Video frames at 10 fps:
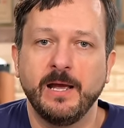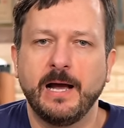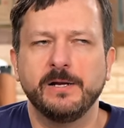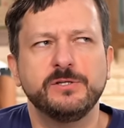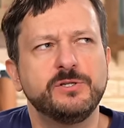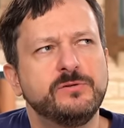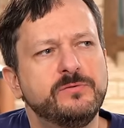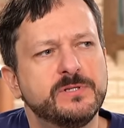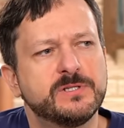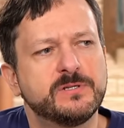How did
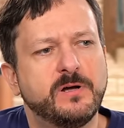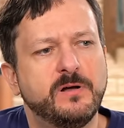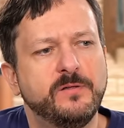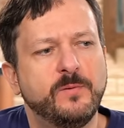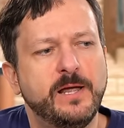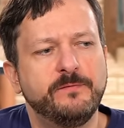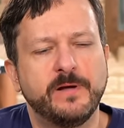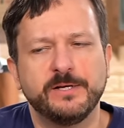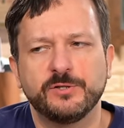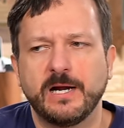you install the Wi
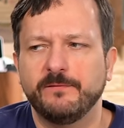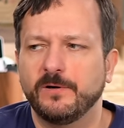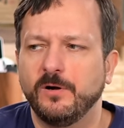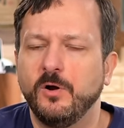Fi driver?